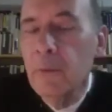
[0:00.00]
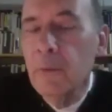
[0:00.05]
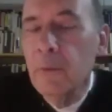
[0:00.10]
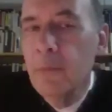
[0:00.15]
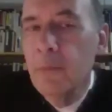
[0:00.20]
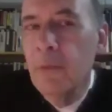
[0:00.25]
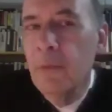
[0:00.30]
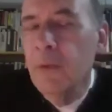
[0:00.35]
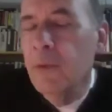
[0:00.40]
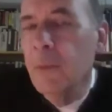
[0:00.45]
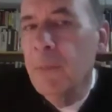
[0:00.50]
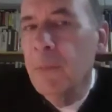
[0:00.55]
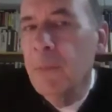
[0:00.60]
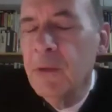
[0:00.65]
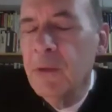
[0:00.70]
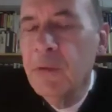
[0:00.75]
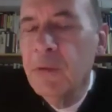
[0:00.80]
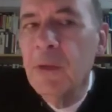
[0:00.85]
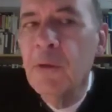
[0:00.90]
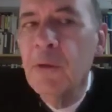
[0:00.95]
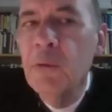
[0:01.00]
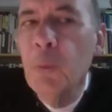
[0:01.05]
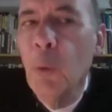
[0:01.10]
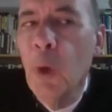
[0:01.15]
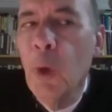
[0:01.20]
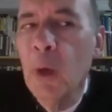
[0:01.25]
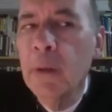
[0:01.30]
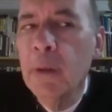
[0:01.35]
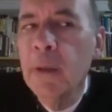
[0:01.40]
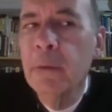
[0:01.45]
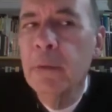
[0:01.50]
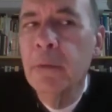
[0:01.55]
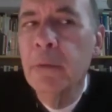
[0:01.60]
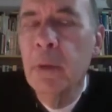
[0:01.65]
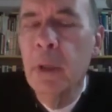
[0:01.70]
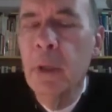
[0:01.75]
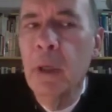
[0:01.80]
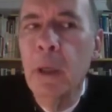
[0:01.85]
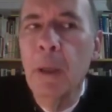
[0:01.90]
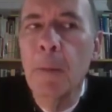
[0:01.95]
Beasties wanted,
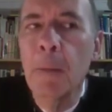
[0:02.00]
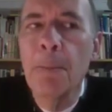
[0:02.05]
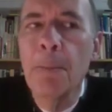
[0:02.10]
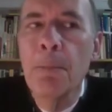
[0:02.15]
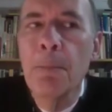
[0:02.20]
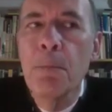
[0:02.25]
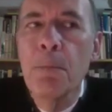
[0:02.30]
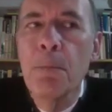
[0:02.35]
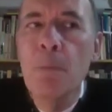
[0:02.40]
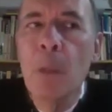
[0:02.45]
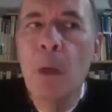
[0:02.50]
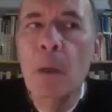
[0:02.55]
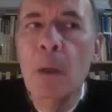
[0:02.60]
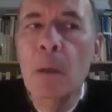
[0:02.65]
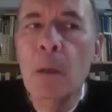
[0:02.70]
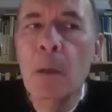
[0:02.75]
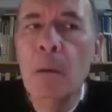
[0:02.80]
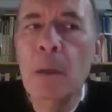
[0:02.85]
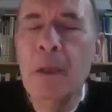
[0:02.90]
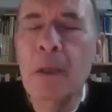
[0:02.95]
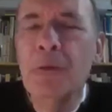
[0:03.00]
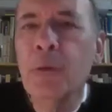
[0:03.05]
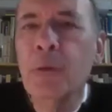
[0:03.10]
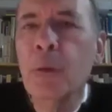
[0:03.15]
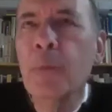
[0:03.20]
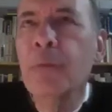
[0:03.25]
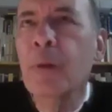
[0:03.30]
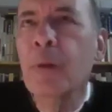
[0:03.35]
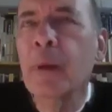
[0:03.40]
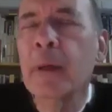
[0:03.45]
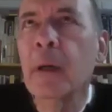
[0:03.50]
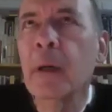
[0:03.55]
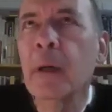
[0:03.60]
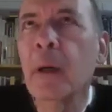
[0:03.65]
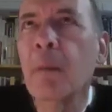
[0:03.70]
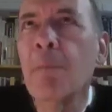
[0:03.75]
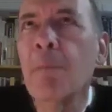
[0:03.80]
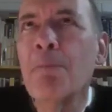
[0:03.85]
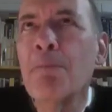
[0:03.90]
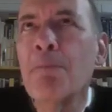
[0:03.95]
it's sort of like,
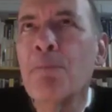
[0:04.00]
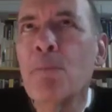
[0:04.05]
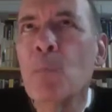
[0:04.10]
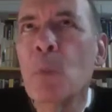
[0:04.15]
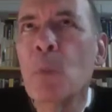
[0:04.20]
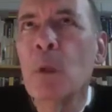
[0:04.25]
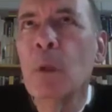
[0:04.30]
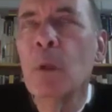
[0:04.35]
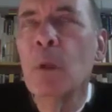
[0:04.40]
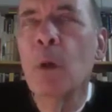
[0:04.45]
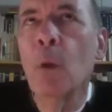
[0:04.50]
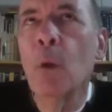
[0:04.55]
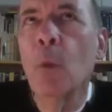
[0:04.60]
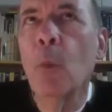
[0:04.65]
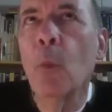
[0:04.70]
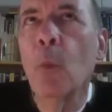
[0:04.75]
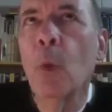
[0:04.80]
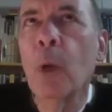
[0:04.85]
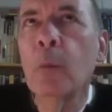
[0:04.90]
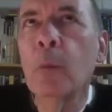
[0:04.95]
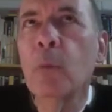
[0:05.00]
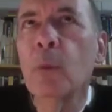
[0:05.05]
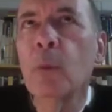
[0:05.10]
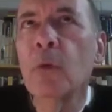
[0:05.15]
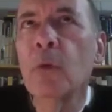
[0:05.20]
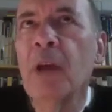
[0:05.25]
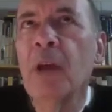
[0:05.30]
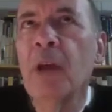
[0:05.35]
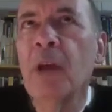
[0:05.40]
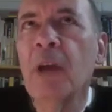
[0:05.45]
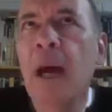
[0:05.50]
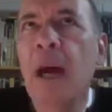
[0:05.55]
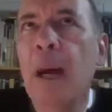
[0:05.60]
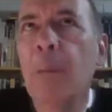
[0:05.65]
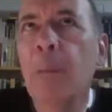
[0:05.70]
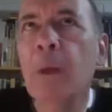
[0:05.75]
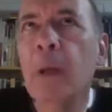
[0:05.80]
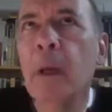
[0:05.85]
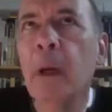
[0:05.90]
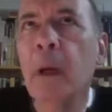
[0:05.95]
what was
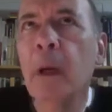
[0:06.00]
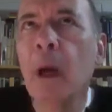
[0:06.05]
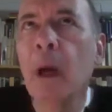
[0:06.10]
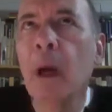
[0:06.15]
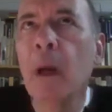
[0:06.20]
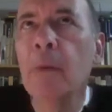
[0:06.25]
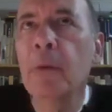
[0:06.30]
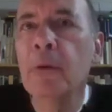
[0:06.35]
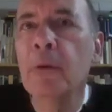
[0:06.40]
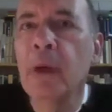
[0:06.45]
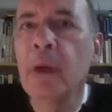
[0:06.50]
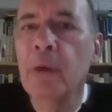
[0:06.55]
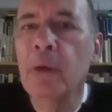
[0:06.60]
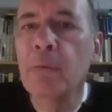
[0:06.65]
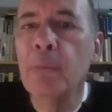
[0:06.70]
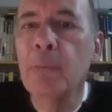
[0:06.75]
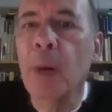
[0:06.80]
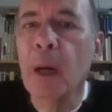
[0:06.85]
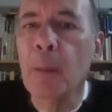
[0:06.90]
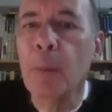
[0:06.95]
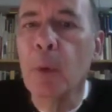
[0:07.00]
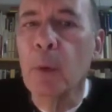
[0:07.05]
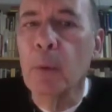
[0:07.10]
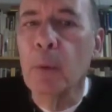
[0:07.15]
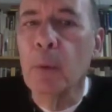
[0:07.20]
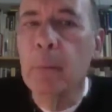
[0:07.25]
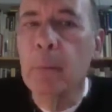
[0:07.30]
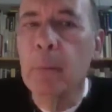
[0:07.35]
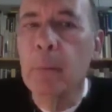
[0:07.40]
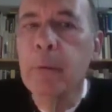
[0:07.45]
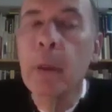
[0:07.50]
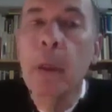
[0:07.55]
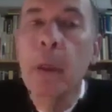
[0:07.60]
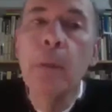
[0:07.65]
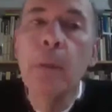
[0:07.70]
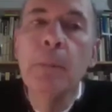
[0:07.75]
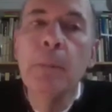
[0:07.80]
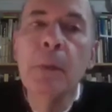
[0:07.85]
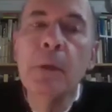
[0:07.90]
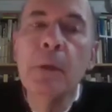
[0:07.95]
happening on the day of my birth,
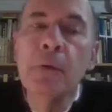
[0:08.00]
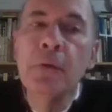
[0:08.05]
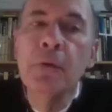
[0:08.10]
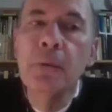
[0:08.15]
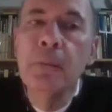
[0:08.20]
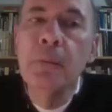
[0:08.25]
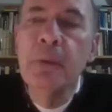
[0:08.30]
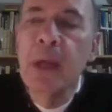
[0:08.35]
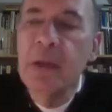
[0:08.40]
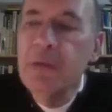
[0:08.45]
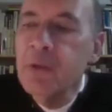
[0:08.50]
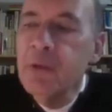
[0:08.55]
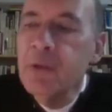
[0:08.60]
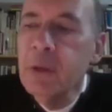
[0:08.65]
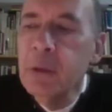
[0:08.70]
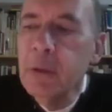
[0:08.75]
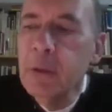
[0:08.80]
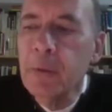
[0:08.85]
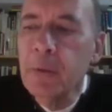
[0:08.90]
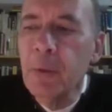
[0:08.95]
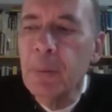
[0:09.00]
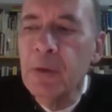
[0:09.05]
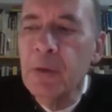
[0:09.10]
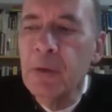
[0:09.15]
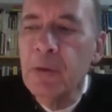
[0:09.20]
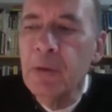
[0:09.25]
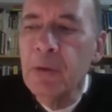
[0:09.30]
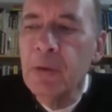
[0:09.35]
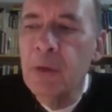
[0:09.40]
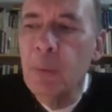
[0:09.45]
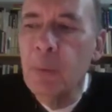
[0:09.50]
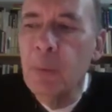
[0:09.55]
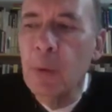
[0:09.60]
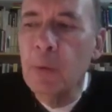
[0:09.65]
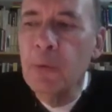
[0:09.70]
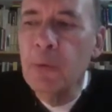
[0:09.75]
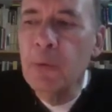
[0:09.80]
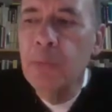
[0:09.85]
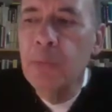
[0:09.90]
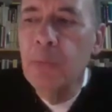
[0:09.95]
because that's the year the Beastie
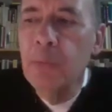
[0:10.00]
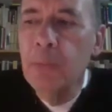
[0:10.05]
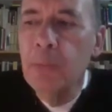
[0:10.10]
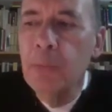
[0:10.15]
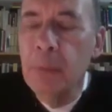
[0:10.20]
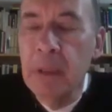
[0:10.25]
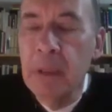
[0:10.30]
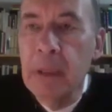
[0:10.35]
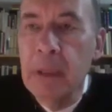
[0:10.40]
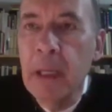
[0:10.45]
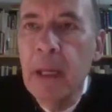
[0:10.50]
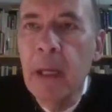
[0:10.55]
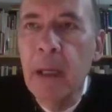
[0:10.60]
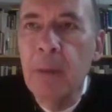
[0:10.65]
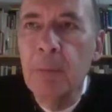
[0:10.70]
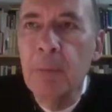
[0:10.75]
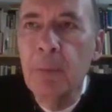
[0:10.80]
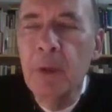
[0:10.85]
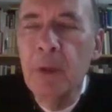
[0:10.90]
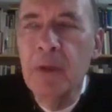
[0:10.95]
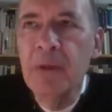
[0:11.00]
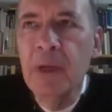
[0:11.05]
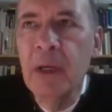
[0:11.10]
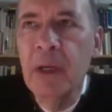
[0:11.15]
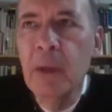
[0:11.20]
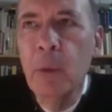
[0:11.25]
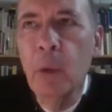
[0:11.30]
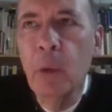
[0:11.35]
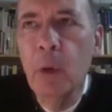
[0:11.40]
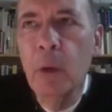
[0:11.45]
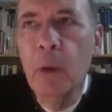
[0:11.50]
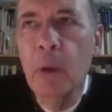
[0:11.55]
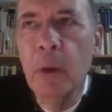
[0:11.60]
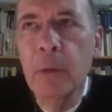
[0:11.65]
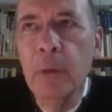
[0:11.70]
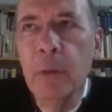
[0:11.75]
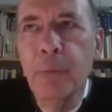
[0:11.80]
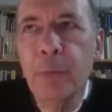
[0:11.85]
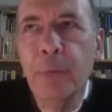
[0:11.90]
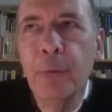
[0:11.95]
Boys began. But they were,
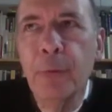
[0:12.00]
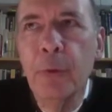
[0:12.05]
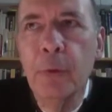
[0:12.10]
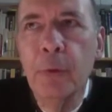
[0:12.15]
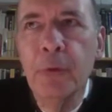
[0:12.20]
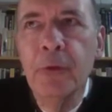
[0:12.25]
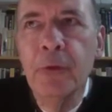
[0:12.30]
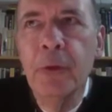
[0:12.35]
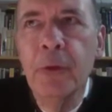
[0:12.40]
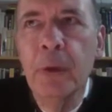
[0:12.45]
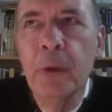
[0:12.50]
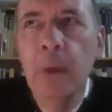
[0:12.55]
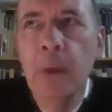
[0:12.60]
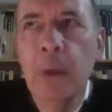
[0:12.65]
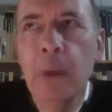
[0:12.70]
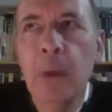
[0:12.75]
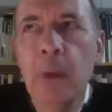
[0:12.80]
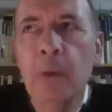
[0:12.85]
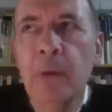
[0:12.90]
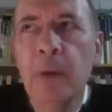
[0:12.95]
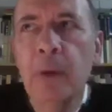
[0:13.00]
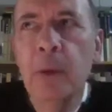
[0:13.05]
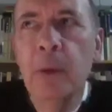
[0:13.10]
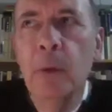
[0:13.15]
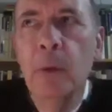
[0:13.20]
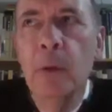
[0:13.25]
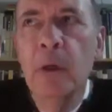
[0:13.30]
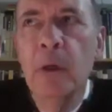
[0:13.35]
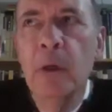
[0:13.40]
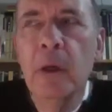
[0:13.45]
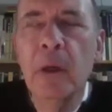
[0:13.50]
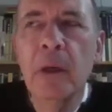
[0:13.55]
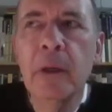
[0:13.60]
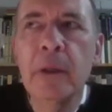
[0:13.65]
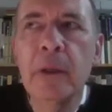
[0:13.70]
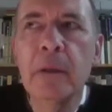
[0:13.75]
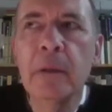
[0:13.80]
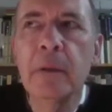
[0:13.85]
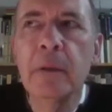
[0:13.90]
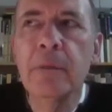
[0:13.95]
at first, they were
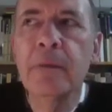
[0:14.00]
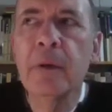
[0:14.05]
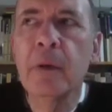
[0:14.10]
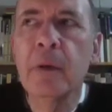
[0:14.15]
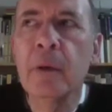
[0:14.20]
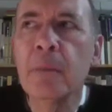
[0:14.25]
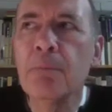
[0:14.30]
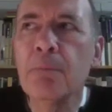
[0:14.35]
kind of,